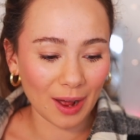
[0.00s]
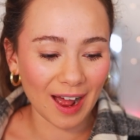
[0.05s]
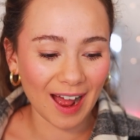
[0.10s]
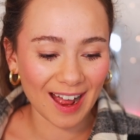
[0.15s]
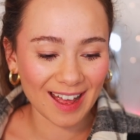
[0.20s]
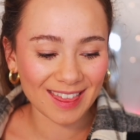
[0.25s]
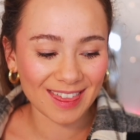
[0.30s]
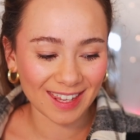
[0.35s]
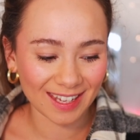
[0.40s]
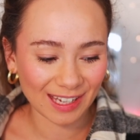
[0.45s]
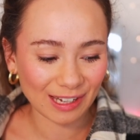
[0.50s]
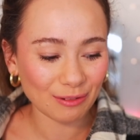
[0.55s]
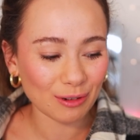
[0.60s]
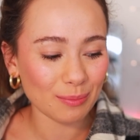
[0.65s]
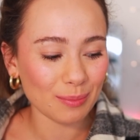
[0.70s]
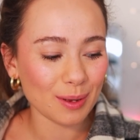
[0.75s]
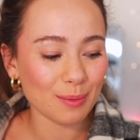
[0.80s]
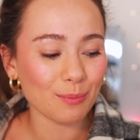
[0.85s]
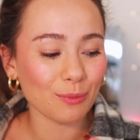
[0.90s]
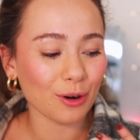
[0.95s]
I think it would
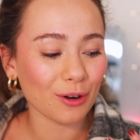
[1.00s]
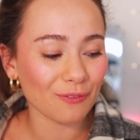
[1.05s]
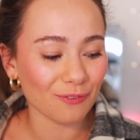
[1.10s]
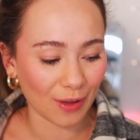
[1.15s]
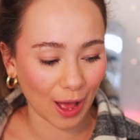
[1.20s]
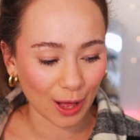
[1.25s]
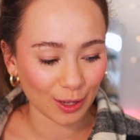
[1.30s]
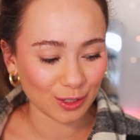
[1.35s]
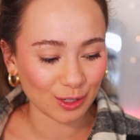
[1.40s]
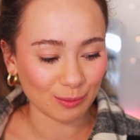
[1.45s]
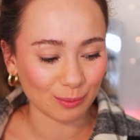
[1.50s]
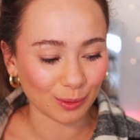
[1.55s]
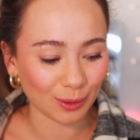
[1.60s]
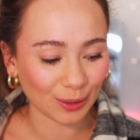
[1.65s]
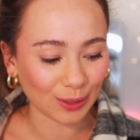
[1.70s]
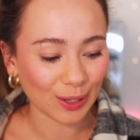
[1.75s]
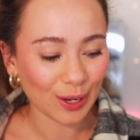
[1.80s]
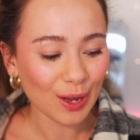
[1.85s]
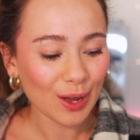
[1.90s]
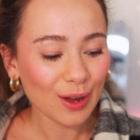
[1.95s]
be more
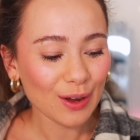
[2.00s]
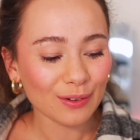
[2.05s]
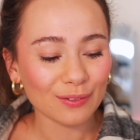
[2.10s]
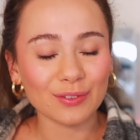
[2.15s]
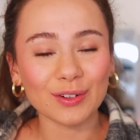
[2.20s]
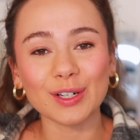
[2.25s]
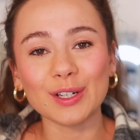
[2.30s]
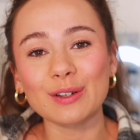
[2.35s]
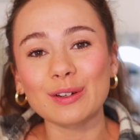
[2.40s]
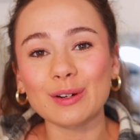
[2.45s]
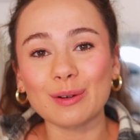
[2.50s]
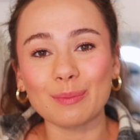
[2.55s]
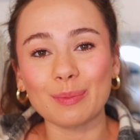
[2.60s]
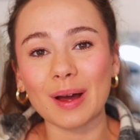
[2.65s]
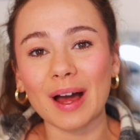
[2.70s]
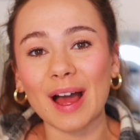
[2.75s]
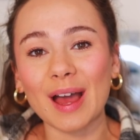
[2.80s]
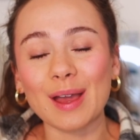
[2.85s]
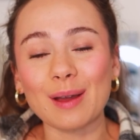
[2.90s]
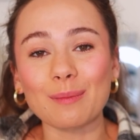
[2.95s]
valuable for you to
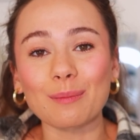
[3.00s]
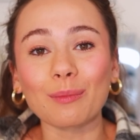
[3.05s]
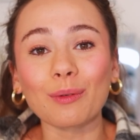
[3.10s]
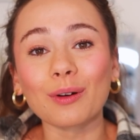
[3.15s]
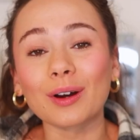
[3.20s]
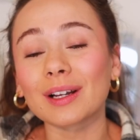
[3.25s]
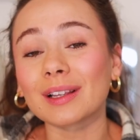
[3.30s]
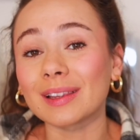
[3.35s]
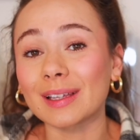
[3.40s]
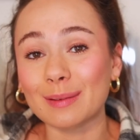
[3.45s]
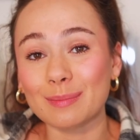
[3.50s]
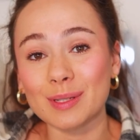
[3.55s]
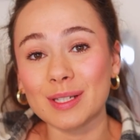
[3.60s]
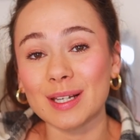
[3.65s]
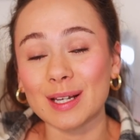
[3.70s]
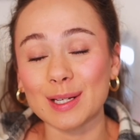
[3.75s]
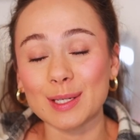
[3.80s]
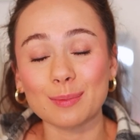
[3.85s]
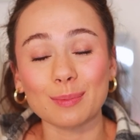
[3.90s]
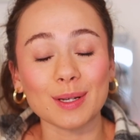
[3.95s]
buy more
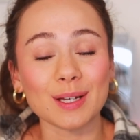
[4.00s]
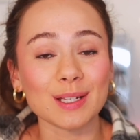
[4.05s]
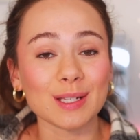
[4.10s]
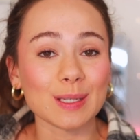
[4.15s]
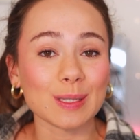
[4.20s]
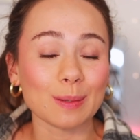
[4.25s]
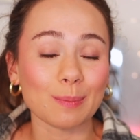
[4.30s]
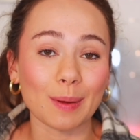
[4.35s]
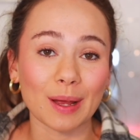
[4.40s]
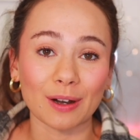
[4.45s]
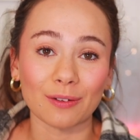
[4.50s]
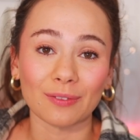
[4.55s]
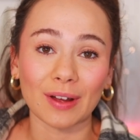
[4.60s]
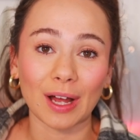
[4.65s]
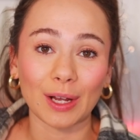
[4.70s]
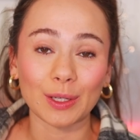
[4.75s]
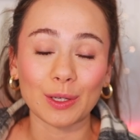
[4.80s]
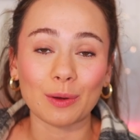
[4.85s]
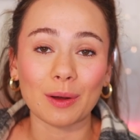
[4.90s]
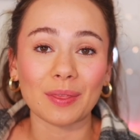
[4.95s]
lipsticks because it's a better
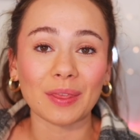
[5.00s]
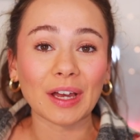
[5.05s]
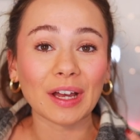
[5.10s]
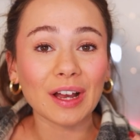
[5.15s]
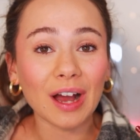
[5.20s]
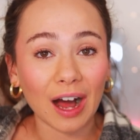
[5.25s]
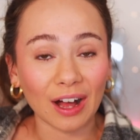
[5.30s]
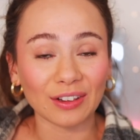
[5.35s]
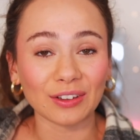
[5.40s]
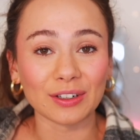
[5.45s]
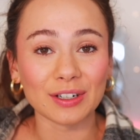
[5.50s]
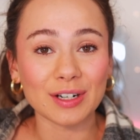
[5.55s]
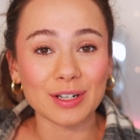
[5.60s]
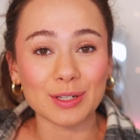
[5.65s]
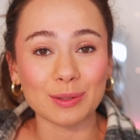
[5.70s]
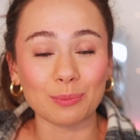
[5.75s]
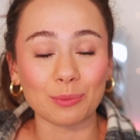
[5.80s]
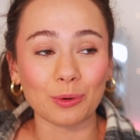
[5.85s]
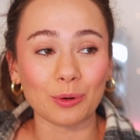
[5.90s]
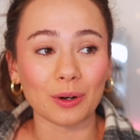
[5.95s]
value and the color
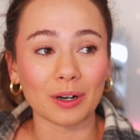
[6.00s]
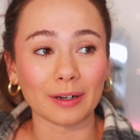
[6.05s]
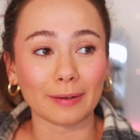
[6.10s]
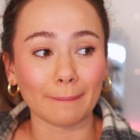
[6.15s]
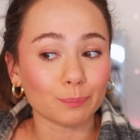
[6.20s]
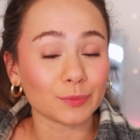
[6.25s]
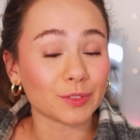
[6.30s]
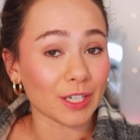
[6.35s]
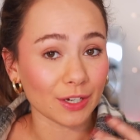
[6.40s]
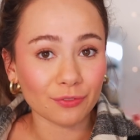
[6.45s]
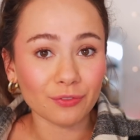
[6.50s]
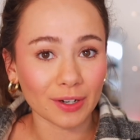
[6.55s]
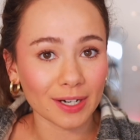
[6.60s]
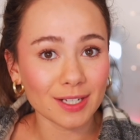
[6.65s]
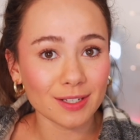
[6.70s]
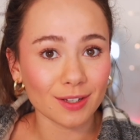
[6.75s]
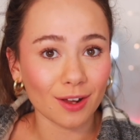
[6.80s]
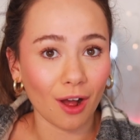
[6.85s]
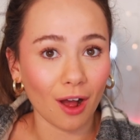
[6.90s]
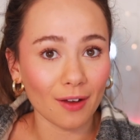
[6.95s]
is more
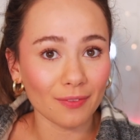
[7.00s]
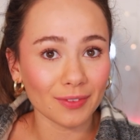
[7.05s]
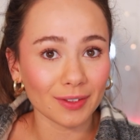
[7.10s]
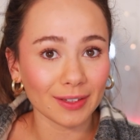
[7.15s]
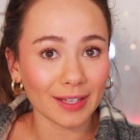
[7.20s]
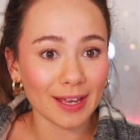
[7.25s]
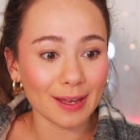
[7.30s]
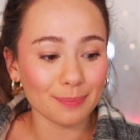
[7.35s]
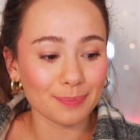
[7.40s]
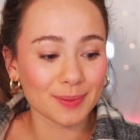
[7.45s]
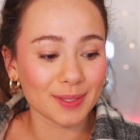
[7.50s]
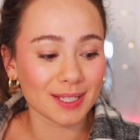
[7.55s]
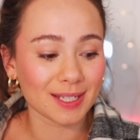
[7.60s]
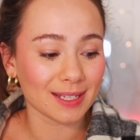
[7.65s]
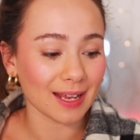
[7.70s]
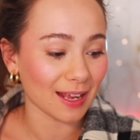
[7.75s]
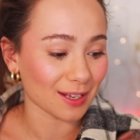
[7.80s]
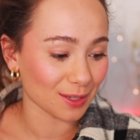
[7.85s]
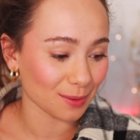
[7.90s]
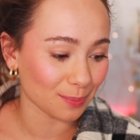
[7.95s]
different on the lips
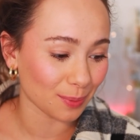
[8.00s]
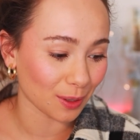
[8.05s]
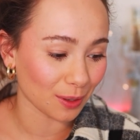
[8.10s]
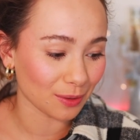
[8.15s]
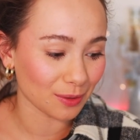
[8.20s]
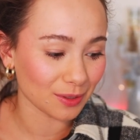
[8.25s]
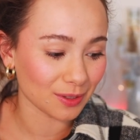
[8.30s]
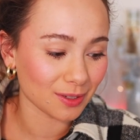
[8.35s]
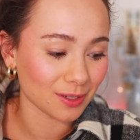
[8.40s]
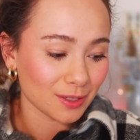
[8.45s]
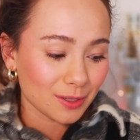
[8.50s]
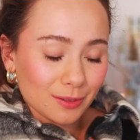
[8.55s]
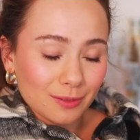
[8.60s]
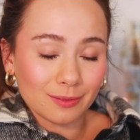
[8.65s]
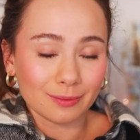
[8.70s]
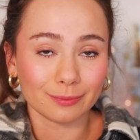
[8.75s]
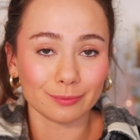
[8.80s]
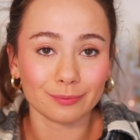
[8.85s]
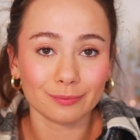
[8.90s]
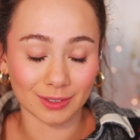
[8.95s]
as opposed
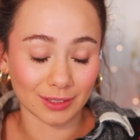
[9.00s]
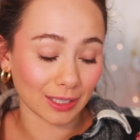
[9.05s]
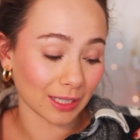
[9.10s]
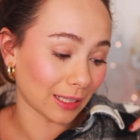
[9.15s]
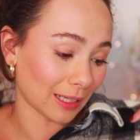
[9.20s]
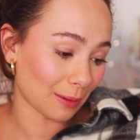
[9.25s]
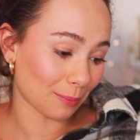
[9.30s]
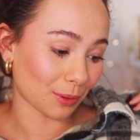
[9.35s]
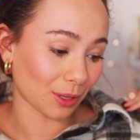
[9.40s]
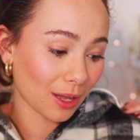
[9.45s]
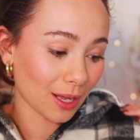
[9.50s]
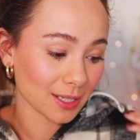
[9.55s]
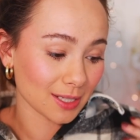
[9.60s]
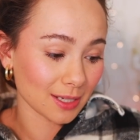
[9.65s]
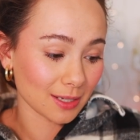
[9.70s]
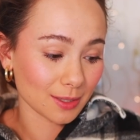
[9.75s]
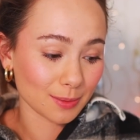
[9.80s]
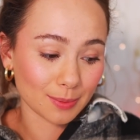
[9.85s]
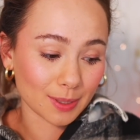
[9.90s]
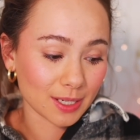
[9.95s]
to the lip
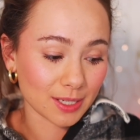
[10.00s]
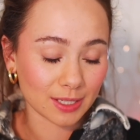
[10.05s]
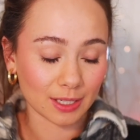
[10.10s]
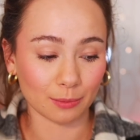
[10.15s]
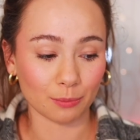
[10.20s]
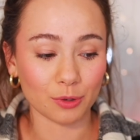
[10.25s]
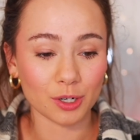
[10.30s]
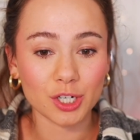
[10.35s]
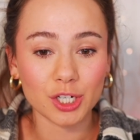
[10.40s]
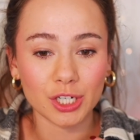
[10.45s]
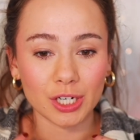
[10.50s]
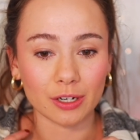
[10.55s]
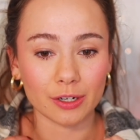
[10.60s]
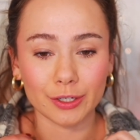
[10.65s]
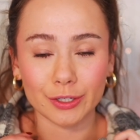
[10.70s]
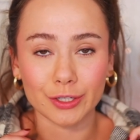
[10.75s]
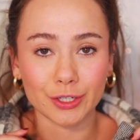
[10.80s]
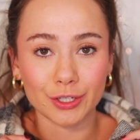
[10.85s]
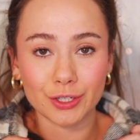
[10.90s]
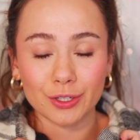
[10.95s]
glosses because they're more sheer.
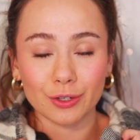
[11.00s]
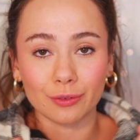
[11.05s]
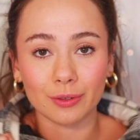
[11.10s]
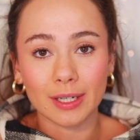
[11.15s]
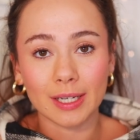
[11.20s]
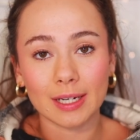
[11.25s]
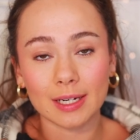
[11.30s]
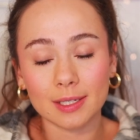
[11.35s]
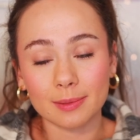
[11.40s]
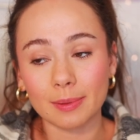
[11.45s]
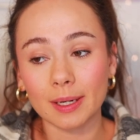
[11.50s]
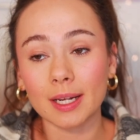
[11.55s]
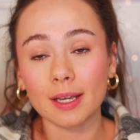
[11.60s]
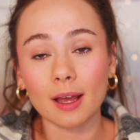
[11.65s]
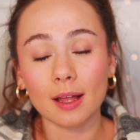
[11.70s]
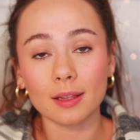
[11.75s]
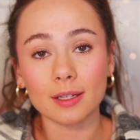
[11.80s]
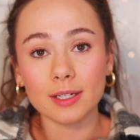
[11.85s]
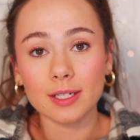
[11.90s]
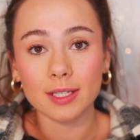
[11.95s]
You just don't need as many
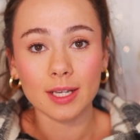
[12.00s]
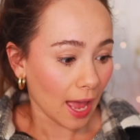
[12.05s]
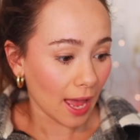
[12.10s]
colors.